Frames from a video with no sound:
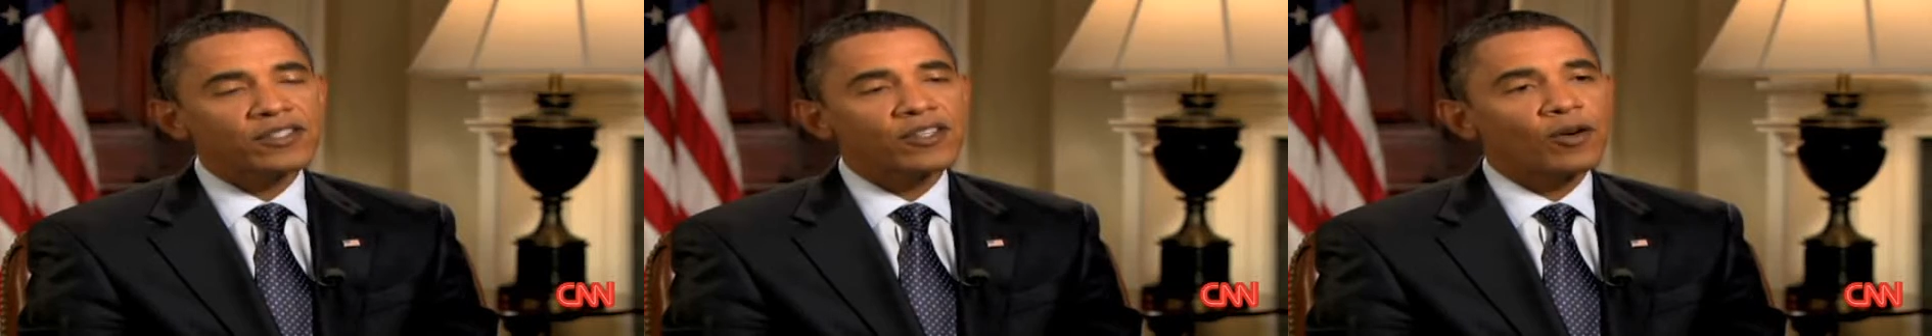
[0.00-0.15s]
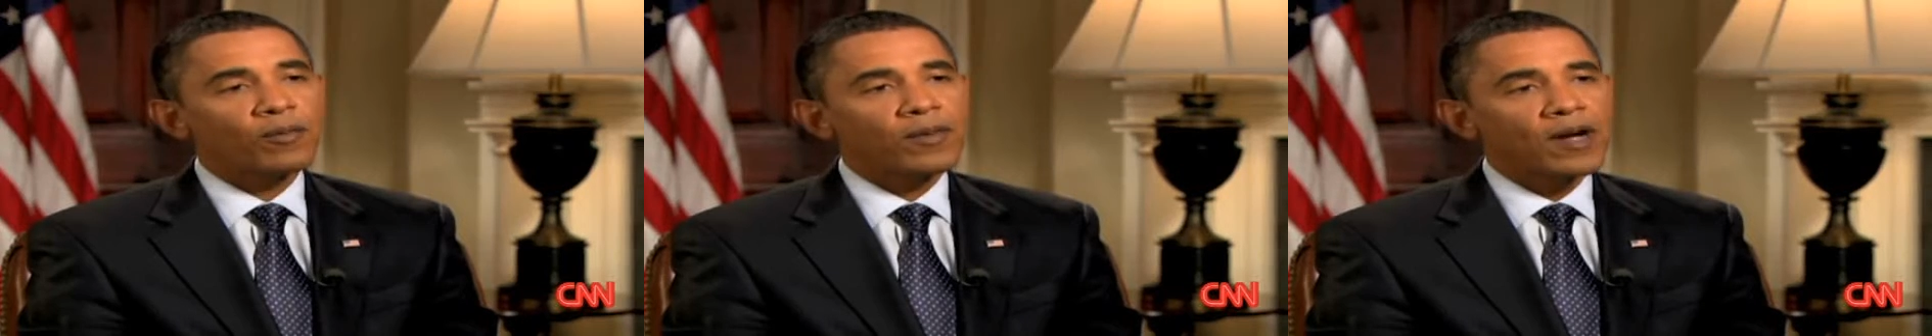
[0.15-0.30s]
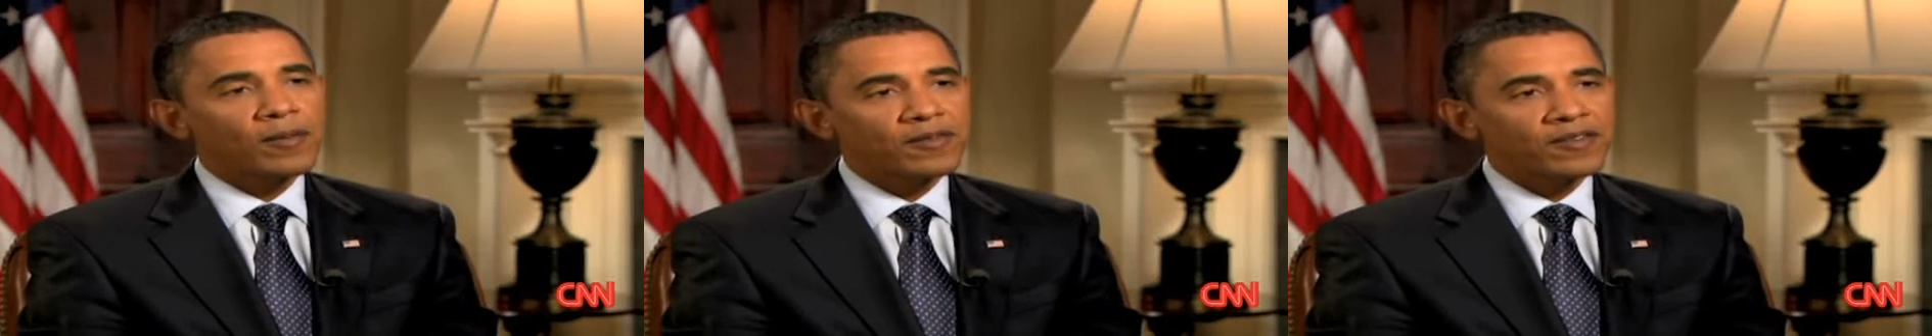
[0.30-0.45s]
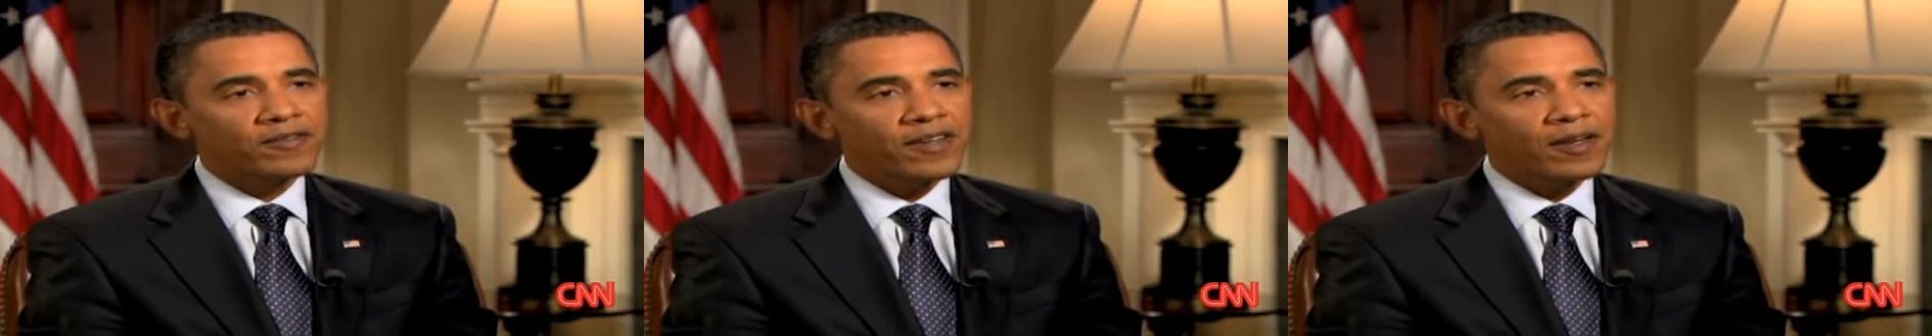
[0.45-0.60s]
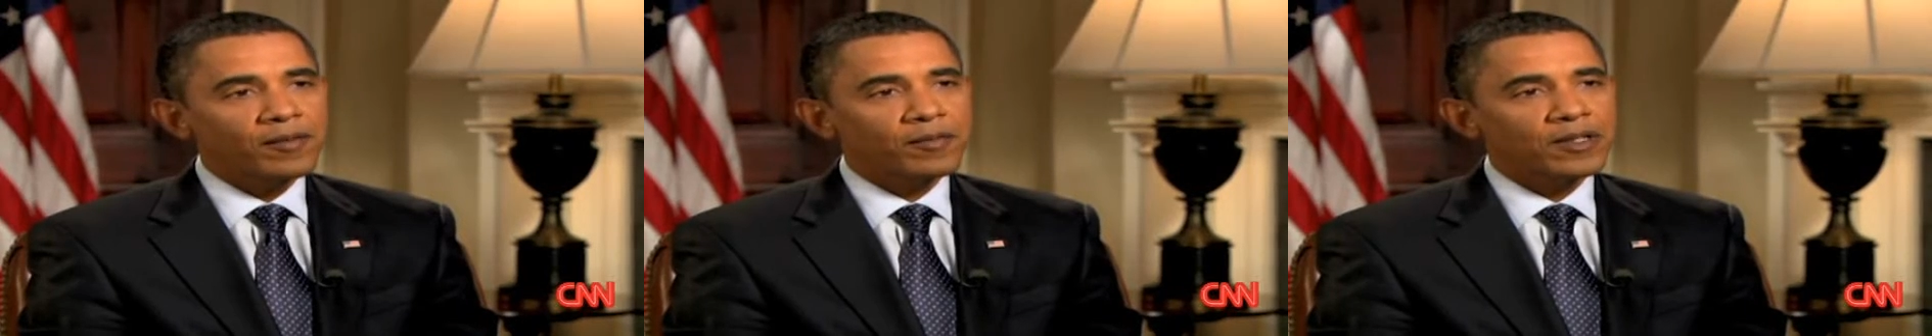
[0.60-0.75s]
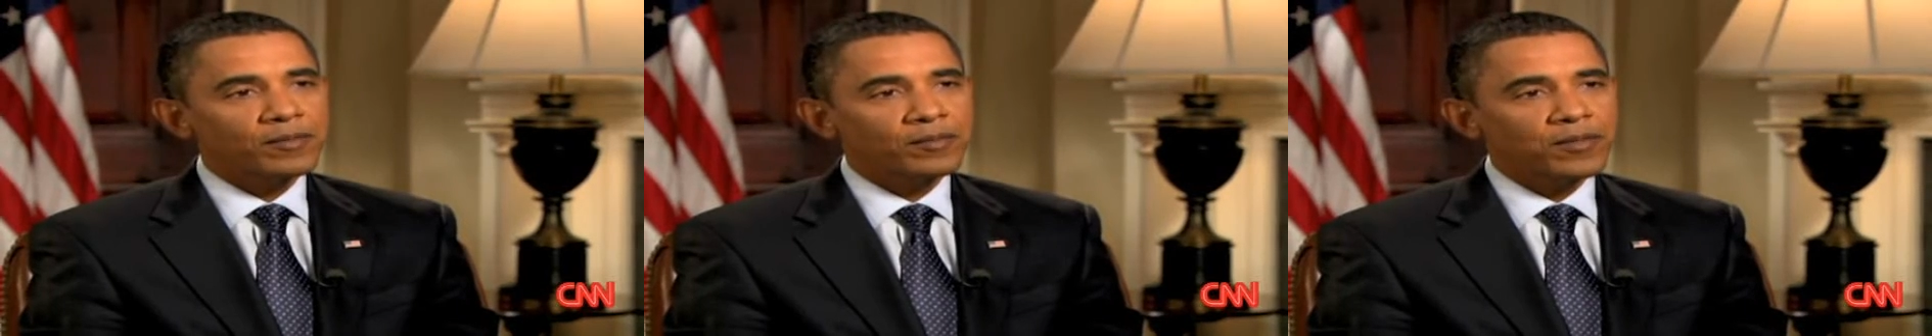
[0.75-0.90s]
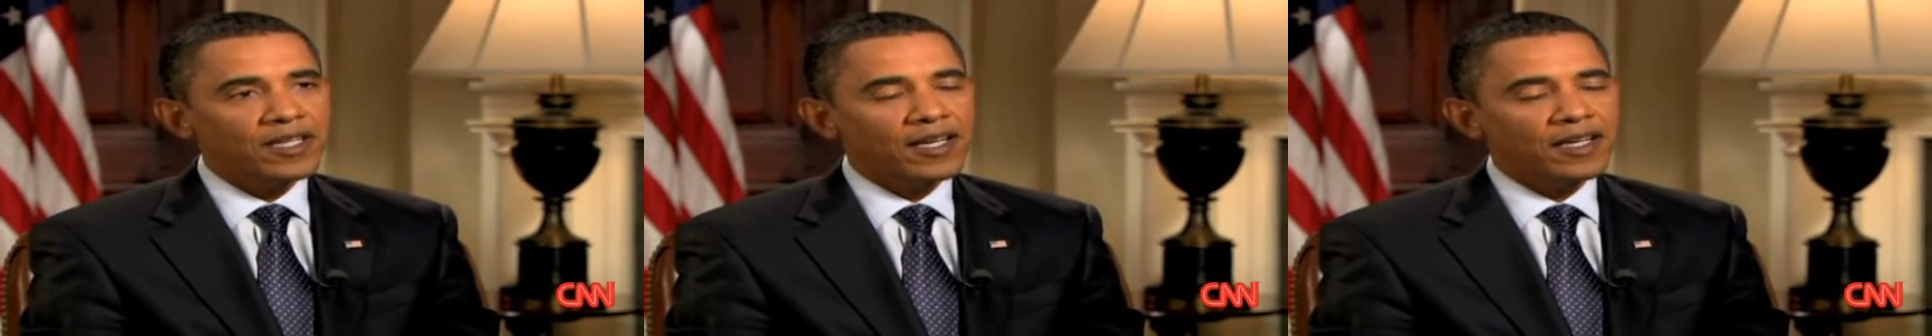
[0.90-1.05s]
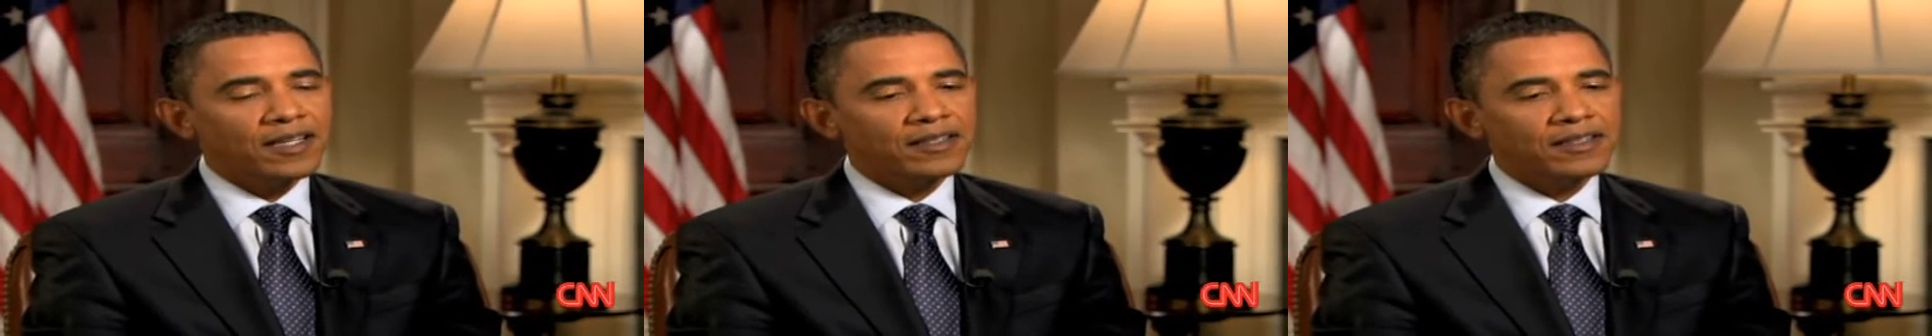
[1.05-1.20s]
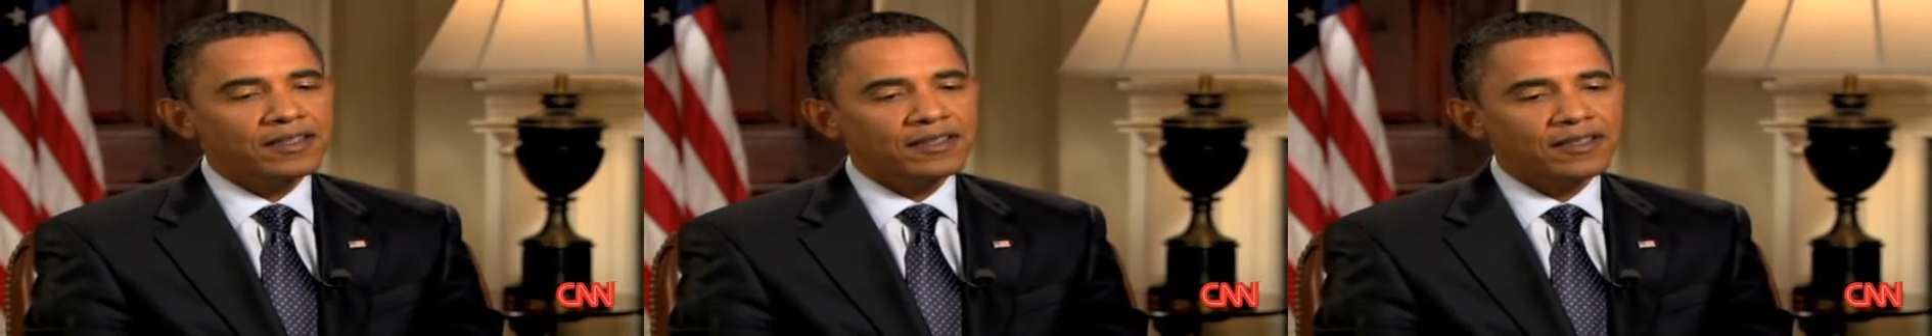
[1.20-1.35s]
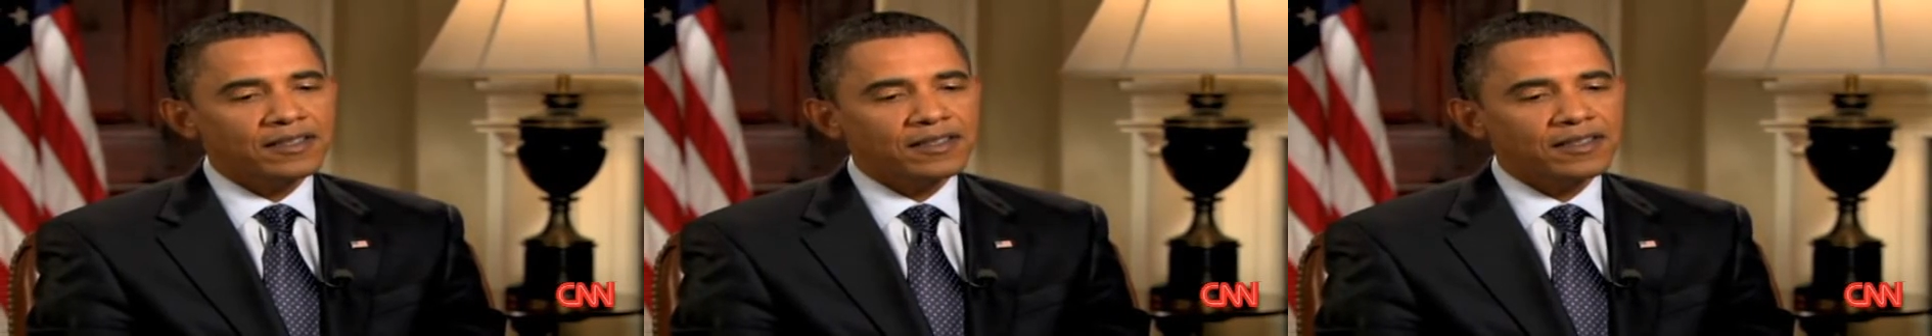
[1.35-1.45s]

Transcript: the Obama family plan,